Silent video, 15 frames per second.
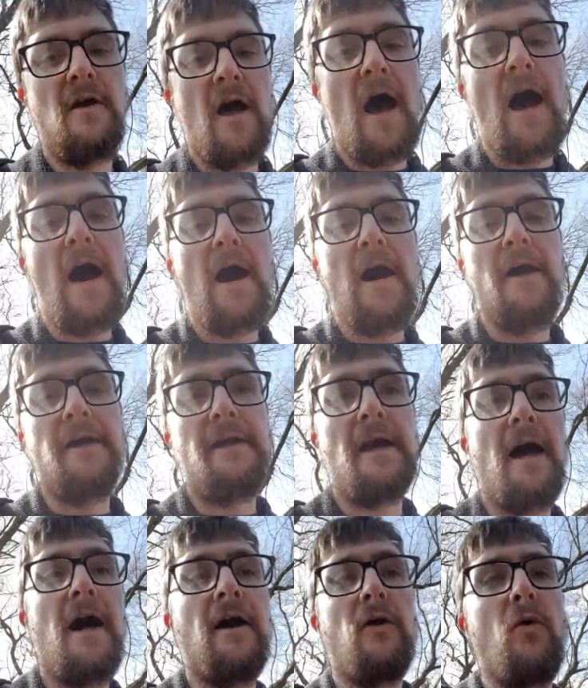I
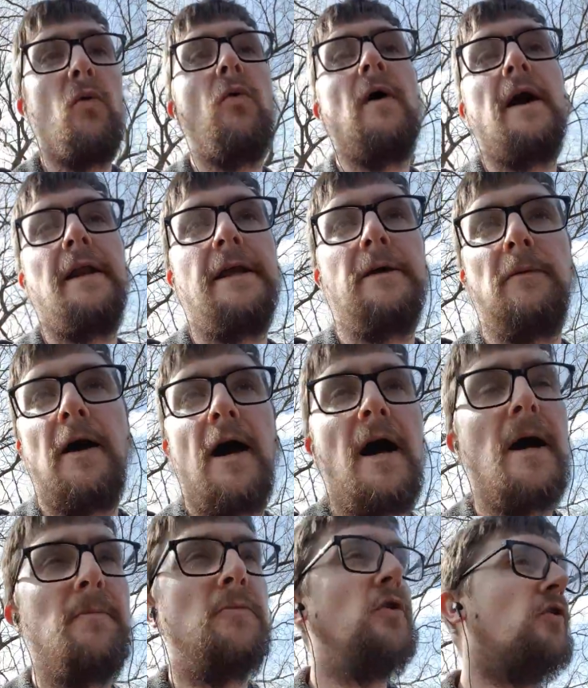can't go anywhere.
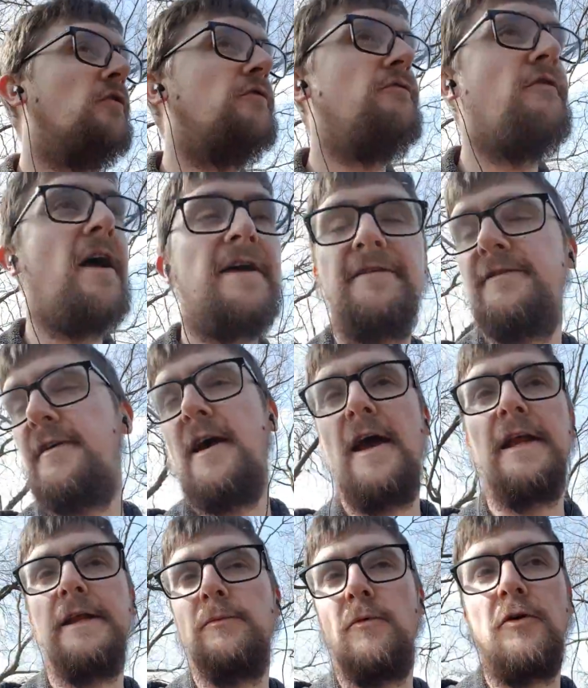I'm no threat to
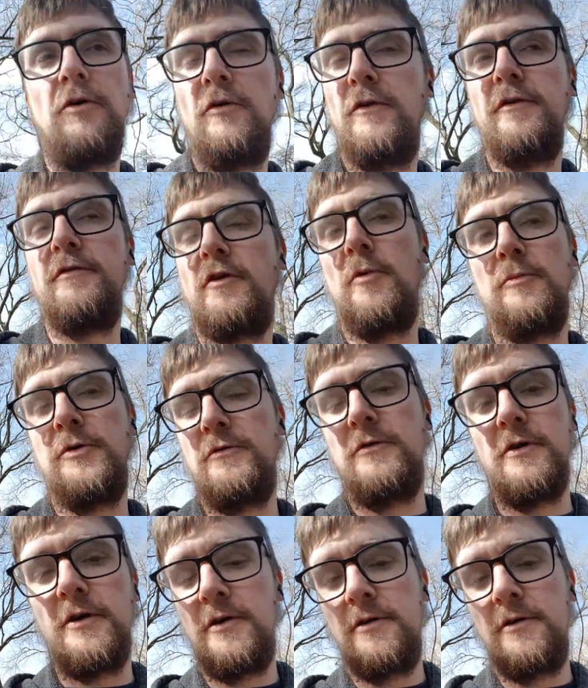anyone on this computer.